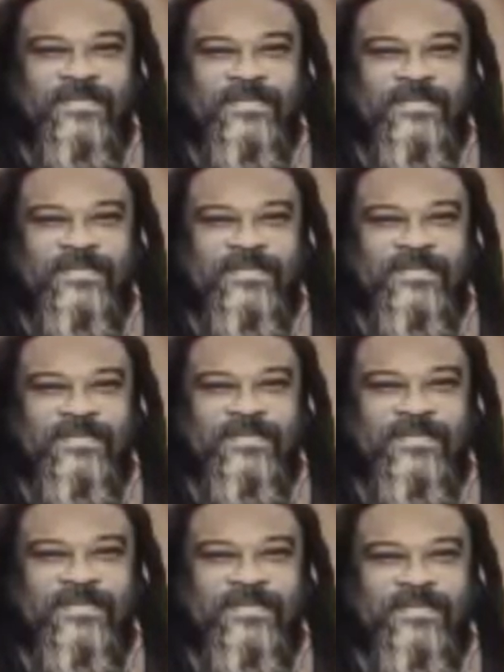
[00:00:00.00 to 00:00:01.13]

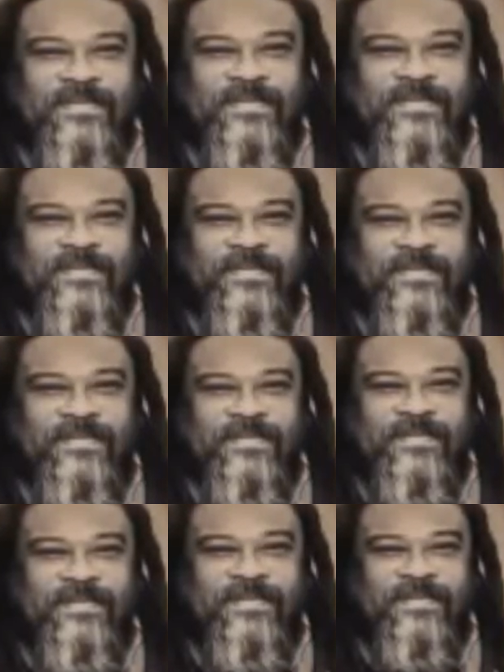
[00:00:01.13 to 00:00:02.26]

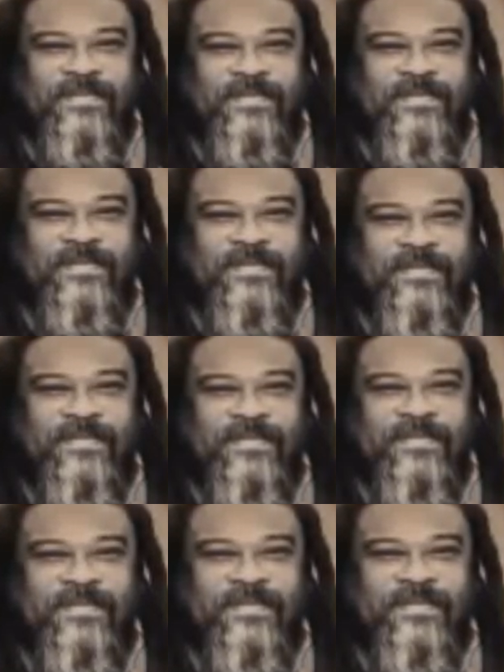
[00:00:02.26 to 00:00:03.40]

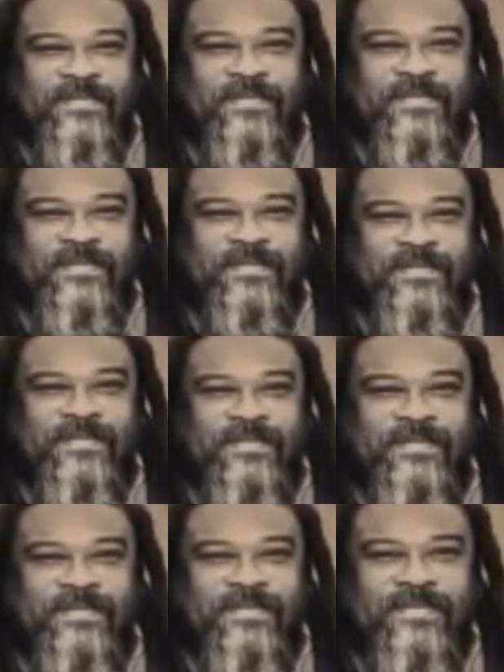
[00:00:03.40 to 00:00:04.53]

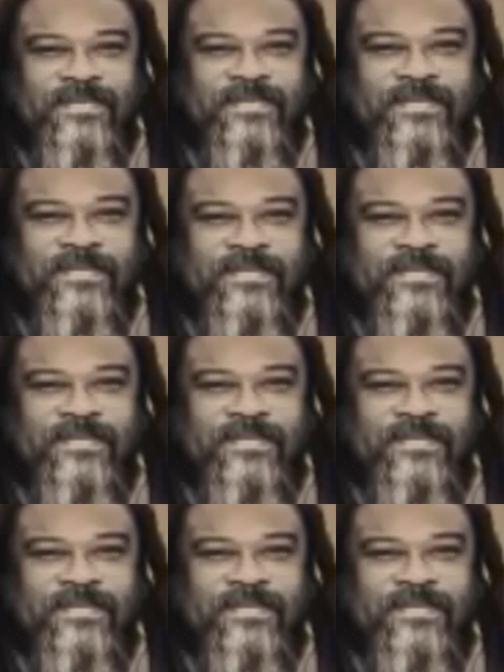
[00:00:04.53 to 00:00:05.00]
[no speech]